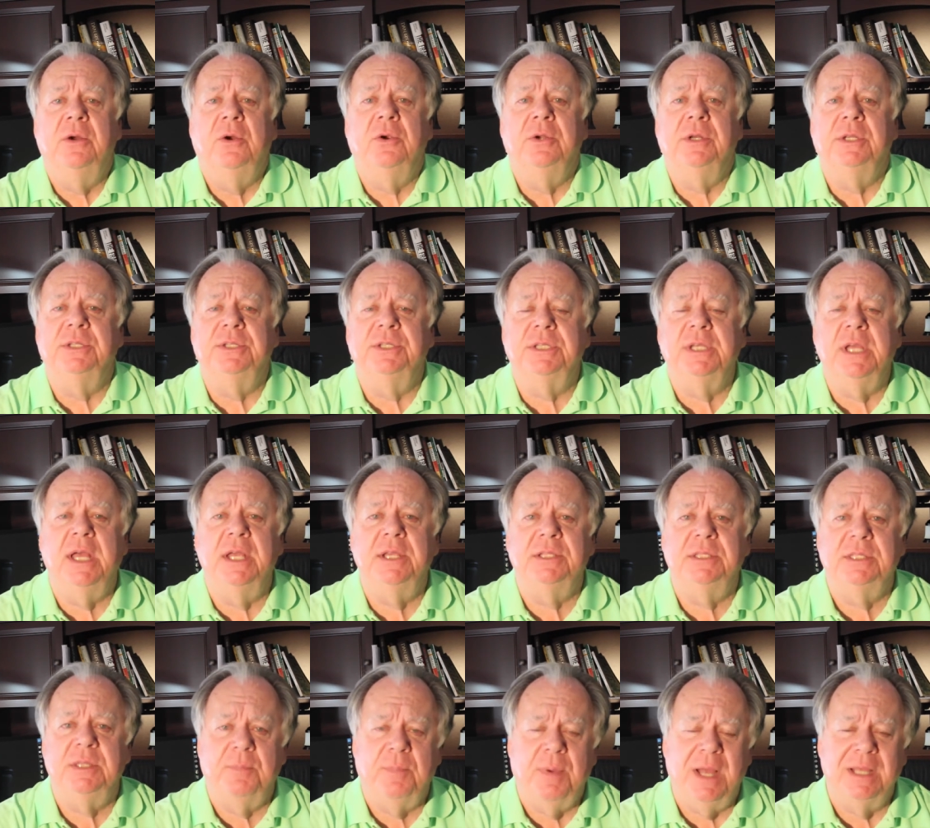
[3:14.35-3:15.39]
or
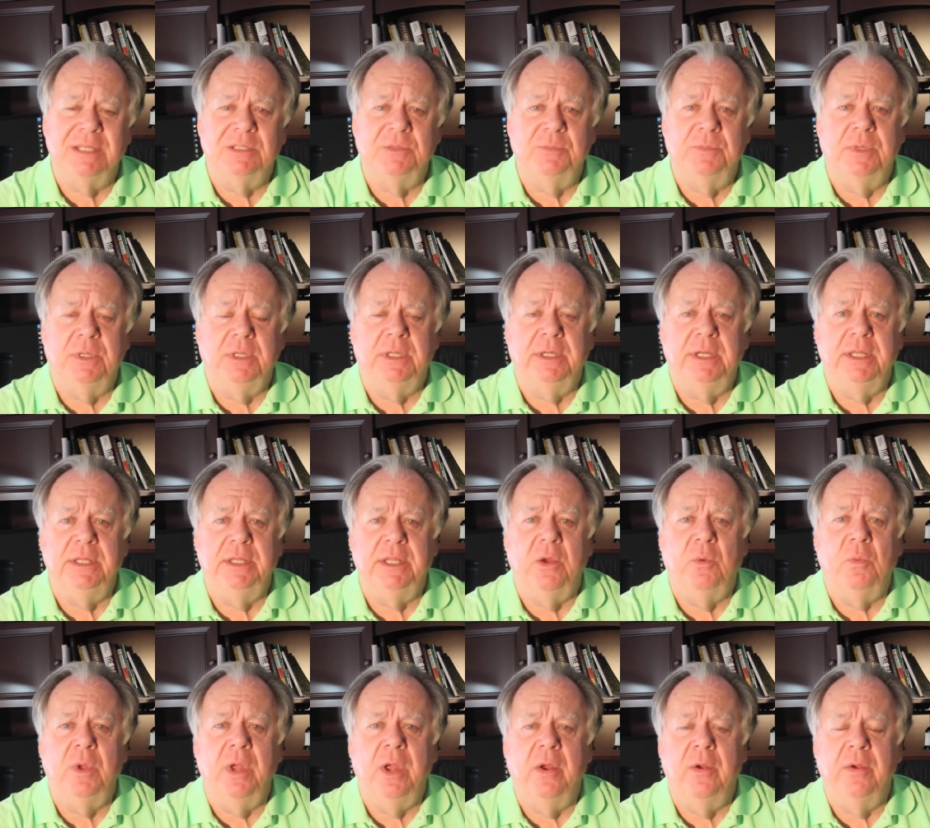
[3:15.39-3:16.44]
discuss the possibility
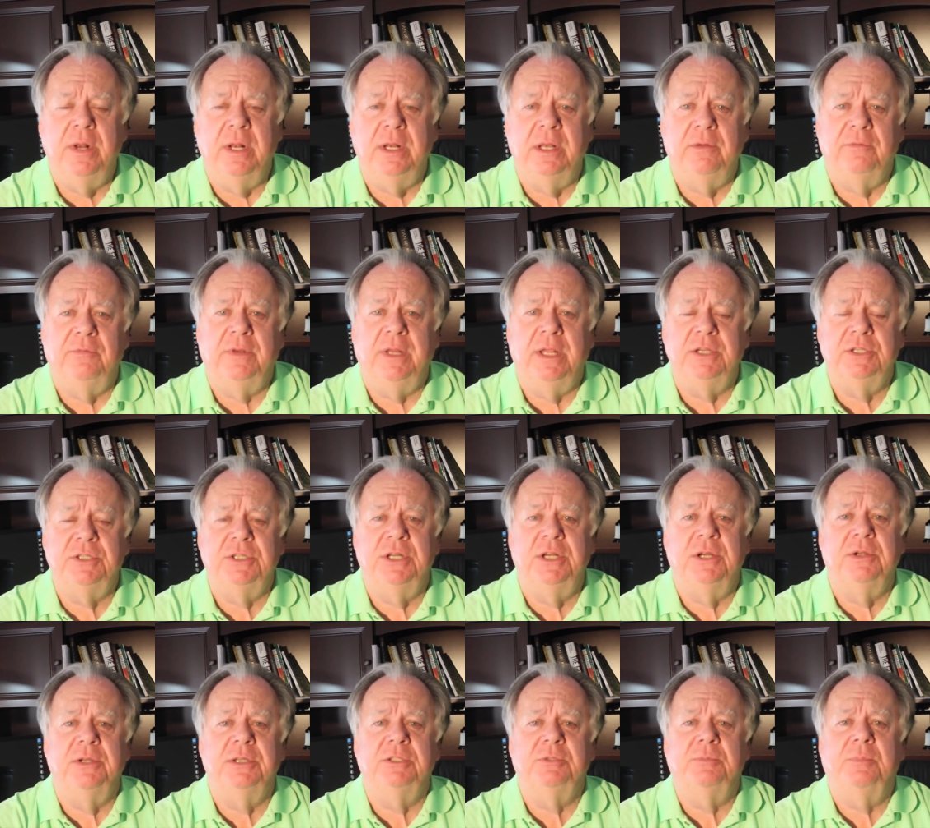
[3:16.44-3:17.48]
that we are in a
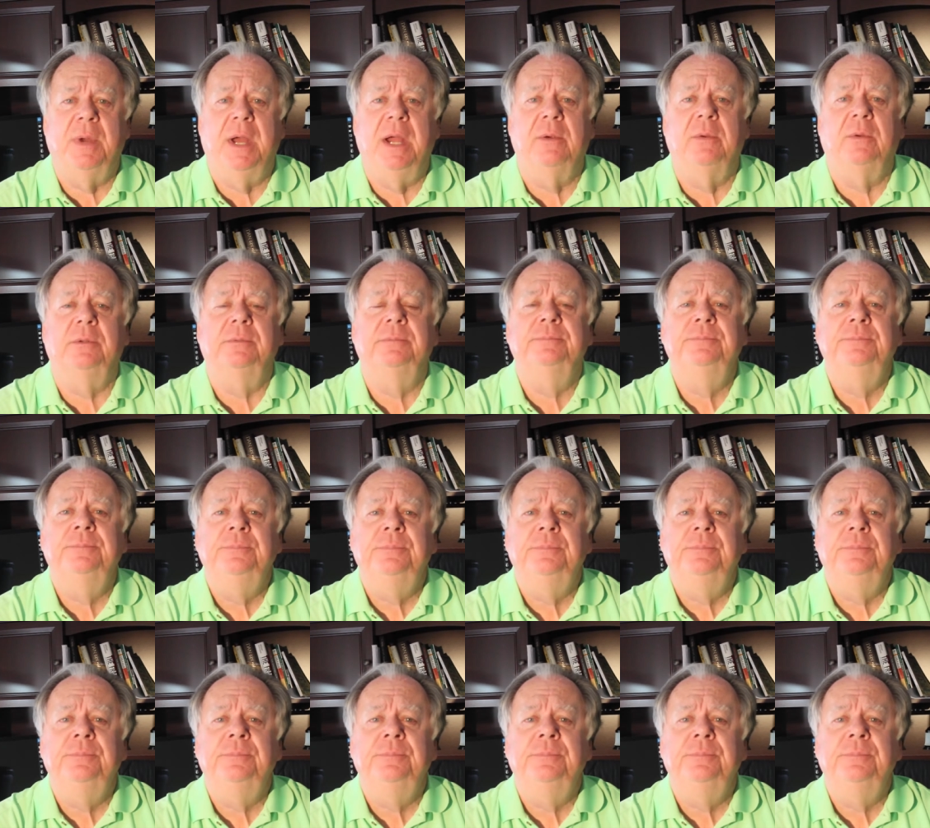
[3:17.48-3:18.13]
deflationary spiral